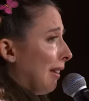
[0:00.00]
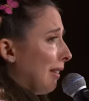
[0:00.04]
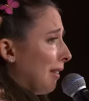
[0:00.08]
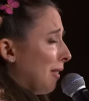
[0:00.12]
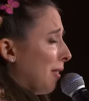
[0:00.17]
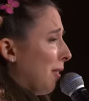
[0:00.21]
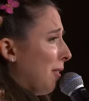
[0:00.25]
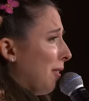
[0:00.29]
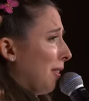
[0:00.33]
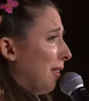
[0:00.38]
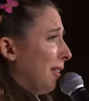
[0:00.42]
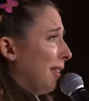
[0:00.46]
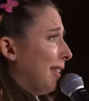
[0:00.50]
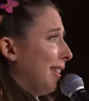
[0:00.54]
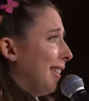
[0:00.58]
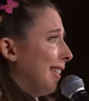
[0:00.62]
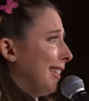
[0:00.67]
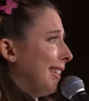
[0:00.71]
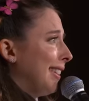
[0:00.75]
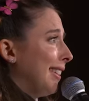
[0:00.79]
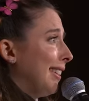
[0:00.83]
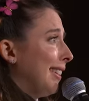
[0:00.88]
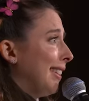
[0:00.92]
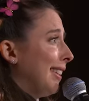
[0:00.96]
It's all
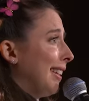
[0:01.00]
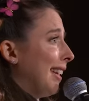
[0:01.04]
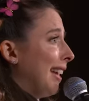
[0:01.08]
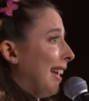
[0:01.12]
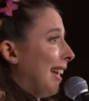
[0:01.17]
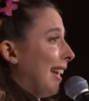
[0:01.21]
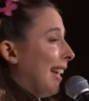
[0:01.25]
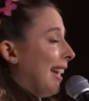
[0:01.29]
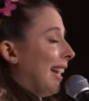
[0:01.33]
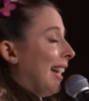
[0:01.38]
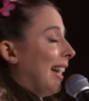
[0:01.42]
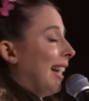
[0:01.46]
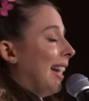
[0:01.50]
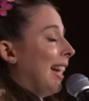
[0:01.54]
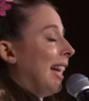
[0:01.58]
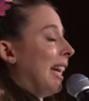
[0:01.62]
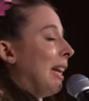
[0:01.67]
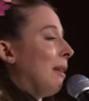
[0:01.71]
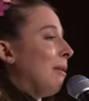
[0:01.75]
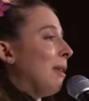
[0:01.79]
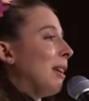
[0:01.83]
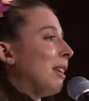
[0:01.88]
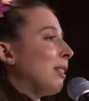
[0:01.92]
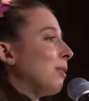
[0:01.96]
good.
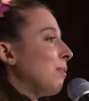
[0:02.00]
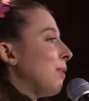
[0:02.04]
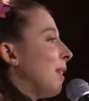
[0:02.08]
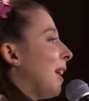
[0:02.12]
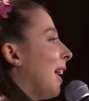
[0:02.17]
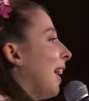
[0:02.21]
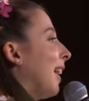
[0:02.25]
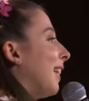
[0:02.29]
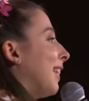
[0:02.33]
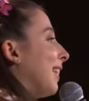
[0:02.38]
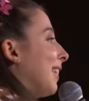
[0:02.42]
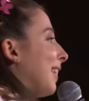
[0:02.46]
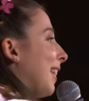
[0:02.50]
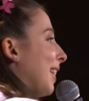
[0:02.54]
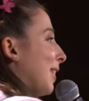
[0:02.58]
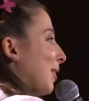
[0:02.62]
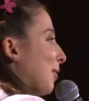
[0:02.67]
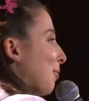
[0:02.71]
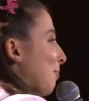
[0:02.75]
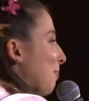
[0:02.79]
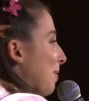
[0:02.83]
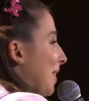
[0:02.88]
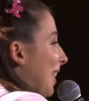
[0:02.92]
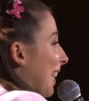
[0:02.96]
Anyways, we had a
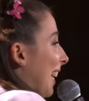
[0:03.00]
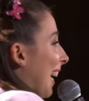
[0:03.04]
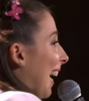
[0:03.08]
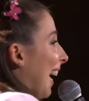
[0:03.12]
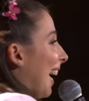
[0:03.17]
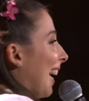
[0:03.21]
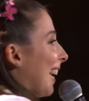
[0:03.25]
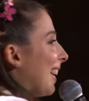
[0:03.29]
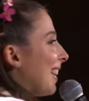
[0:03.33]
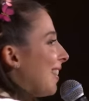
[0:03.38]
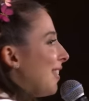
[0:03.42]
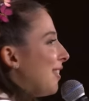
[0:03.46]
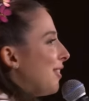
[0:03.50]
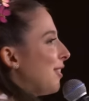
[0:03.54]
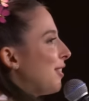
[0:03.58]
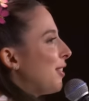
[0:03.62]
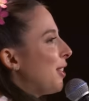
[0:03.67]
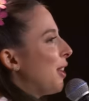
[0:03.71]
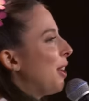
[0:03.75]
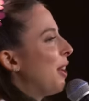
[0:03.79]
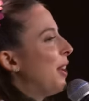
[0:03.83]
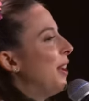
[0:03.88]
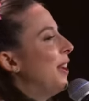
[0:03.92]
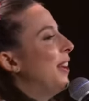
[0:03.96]
nice
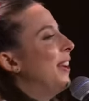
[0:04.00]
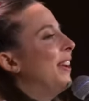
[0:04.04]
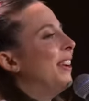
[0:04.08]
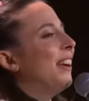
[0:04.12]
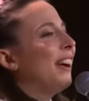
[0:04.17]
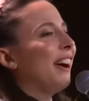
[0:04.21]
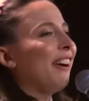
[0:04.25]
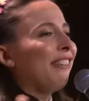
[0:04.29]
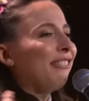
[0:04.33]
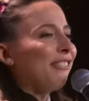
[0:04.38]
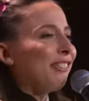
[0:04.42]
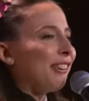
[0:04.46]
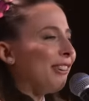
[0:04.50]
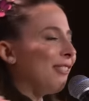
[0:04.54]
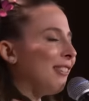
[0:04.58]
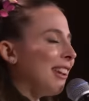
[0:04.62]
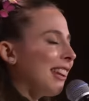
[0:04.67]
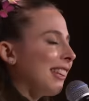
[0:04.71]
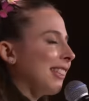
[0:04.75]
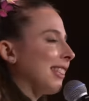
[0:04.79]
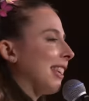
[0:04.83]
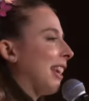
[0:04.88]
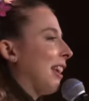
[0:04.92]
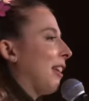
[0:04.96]
weekend. A few
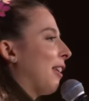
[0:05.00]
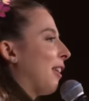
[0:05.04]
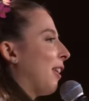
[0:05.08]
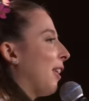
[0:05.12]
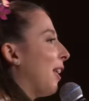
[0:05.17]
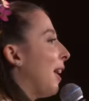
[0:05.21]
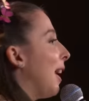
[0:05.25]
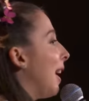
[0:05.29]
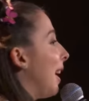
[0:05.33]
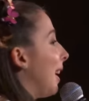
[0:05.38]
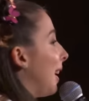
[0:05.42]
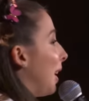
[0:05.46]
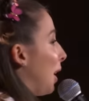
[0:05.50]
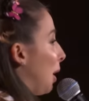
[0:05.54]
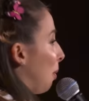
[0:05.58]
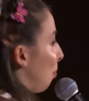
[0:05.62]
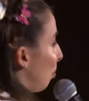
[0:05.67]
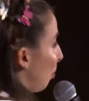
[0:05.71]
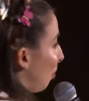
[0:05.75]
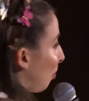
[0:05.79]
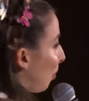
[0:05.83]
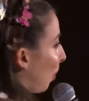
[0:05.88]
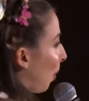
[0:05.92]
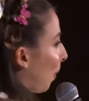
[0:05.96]
weeks later, he
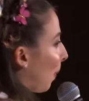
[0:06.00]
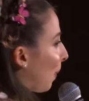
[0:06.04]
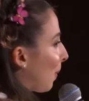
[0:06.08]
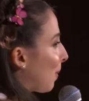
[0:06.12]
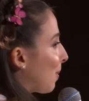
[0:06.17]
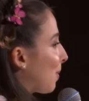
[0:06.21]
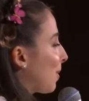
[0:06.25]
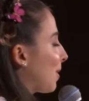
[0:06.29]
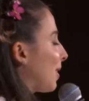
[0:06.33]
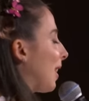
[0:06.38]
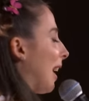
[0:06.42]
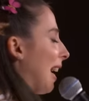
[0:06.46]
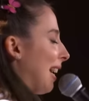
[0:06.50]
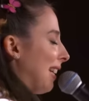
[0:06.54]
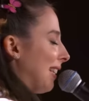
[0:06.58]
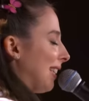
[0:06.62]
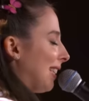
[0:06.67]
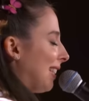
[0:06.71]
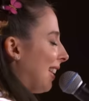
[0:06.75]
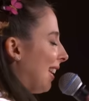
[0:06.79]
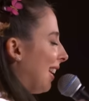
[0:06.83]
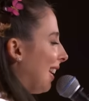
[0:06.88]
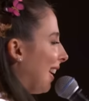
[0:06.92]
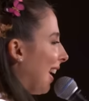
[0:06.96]
proposed. I
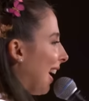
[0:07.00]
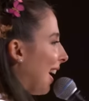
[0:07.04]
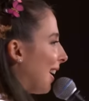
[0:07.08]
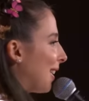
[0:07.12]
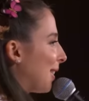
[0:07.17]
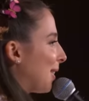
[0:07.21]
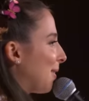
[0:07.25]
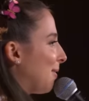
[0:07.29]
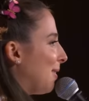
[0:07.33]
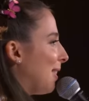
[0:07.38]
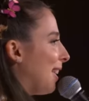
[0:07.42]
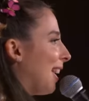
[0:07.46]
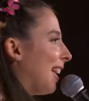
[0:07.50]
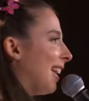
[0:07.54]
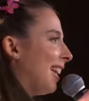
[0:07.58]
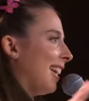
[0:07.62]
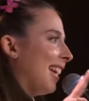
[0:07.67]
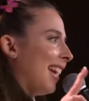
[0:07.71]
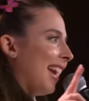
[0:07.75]
said yes. We got